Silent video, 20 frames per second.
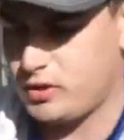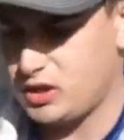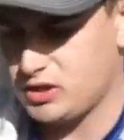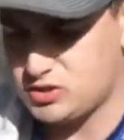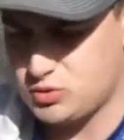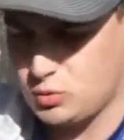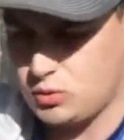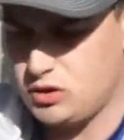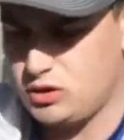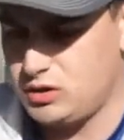
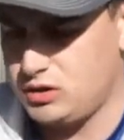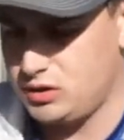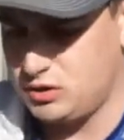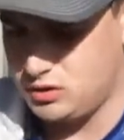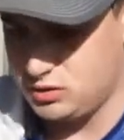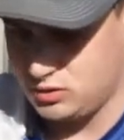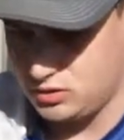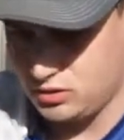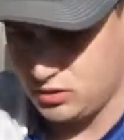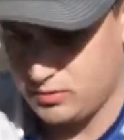plus
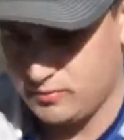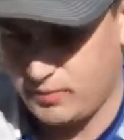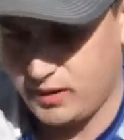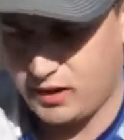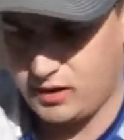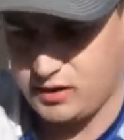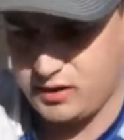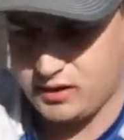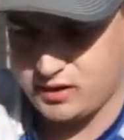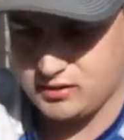1
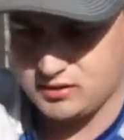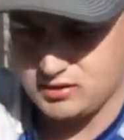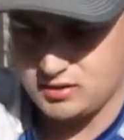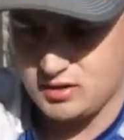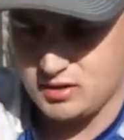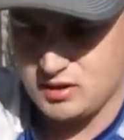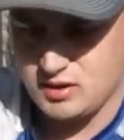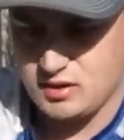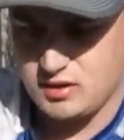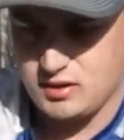bearing.
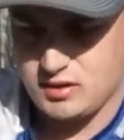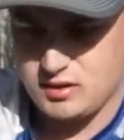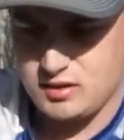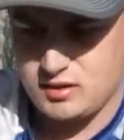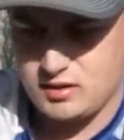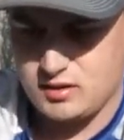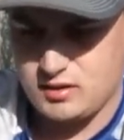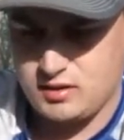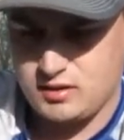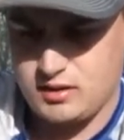
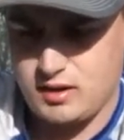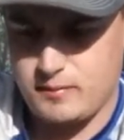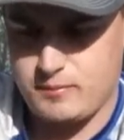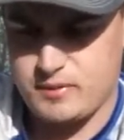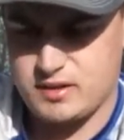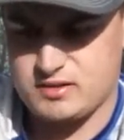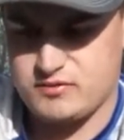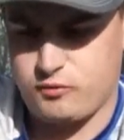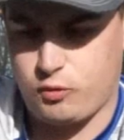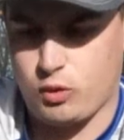
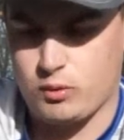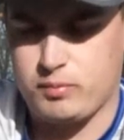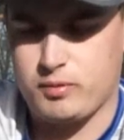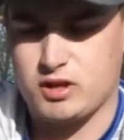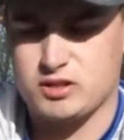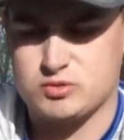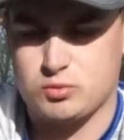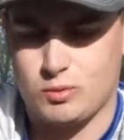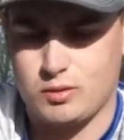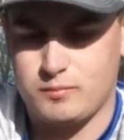Yep, it's 4
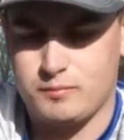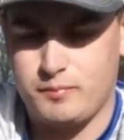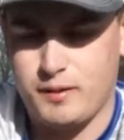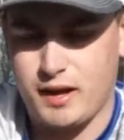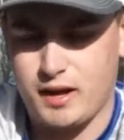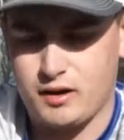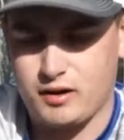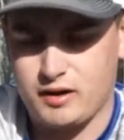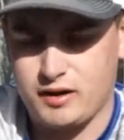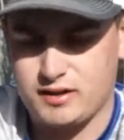plus 1
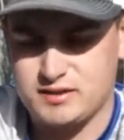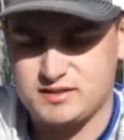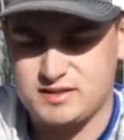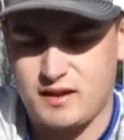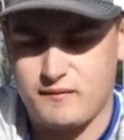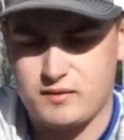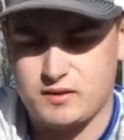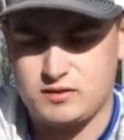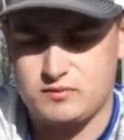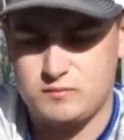bearing,
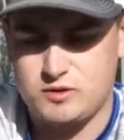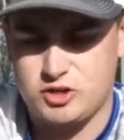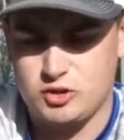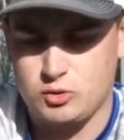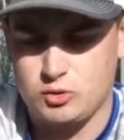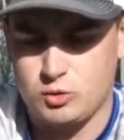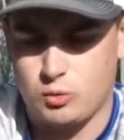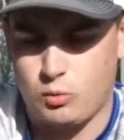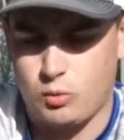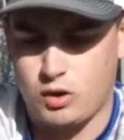7
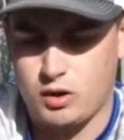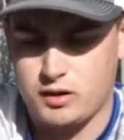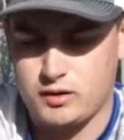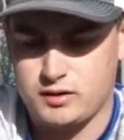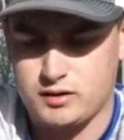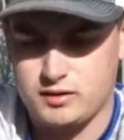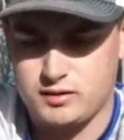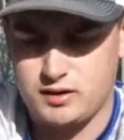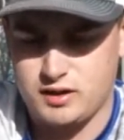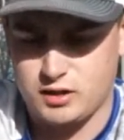2 to
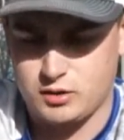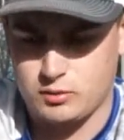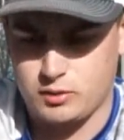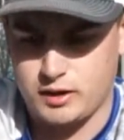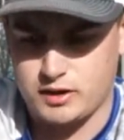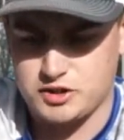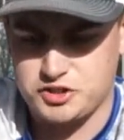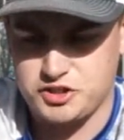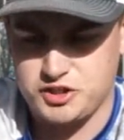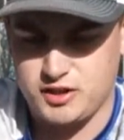1 gear
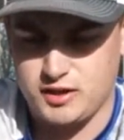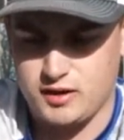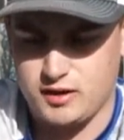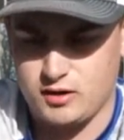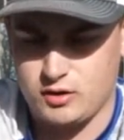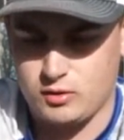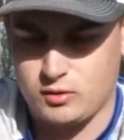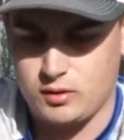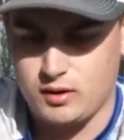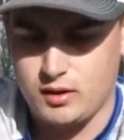
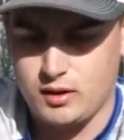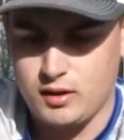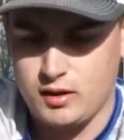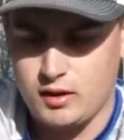ratio.